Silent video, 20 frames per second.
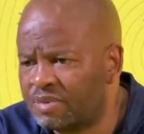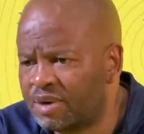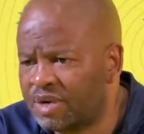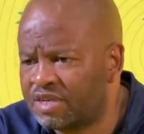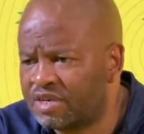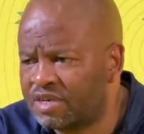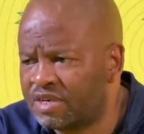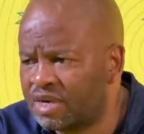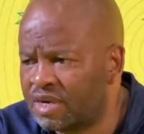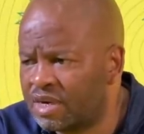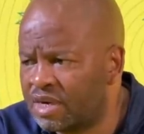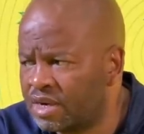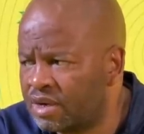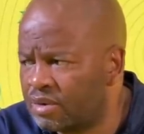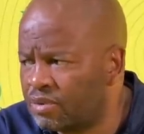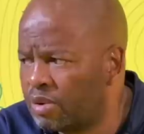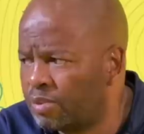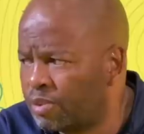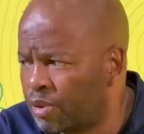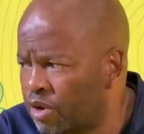But
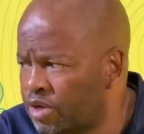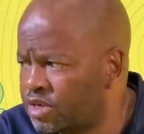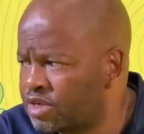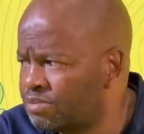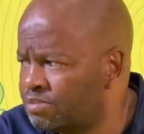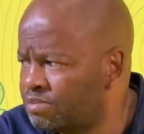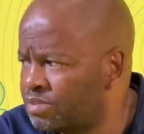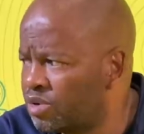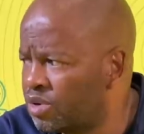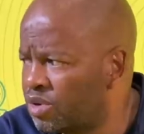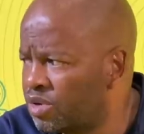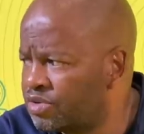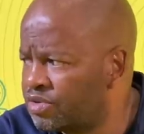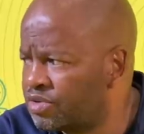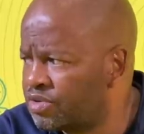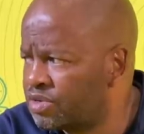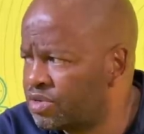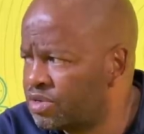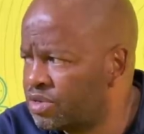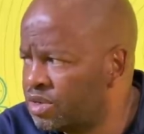we brought him
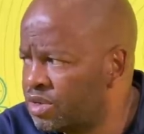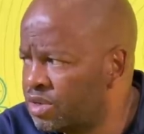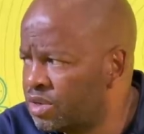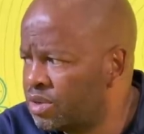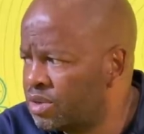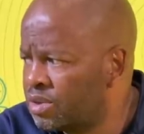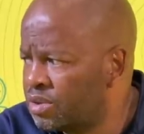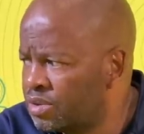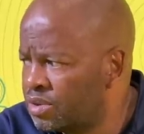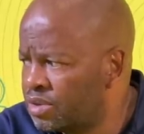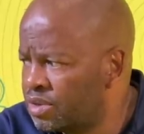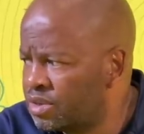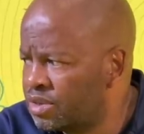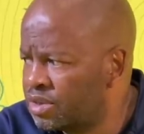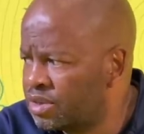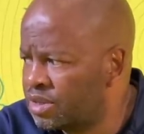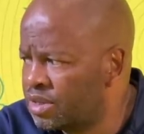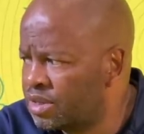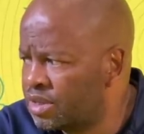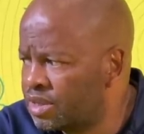because
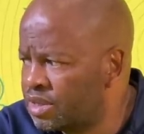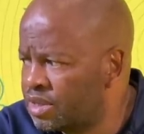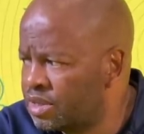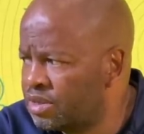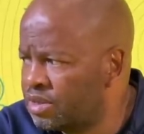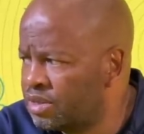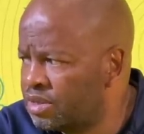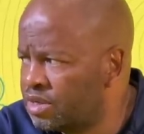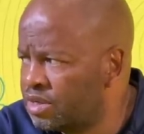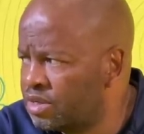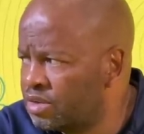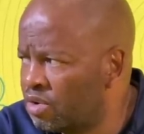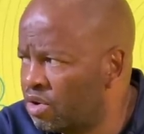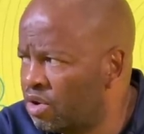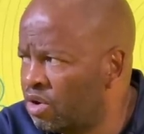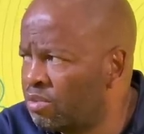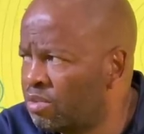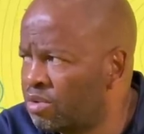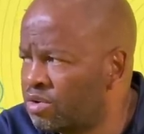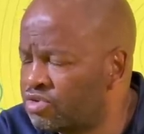in
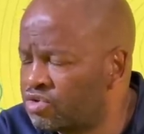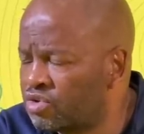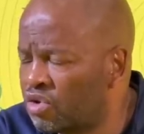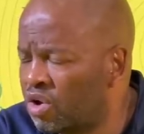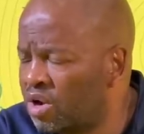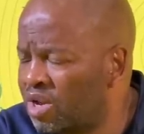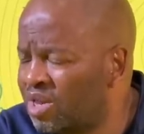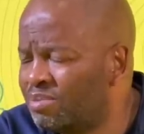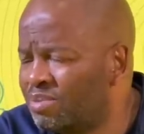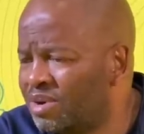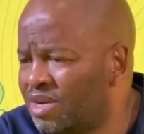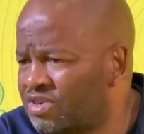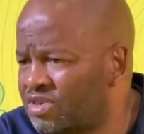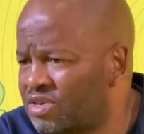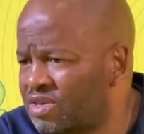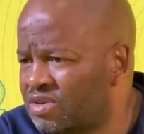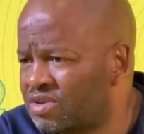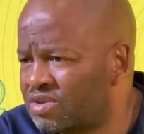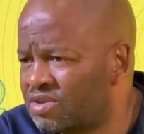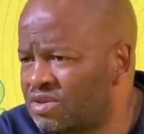almost all the
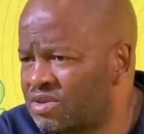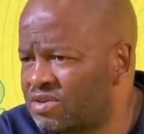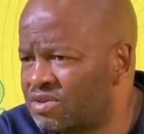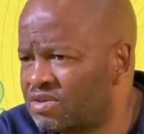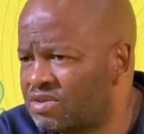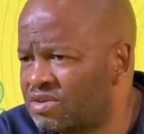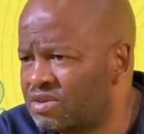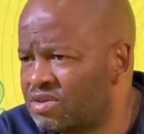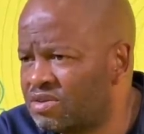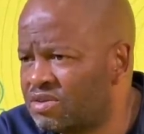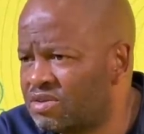metrics is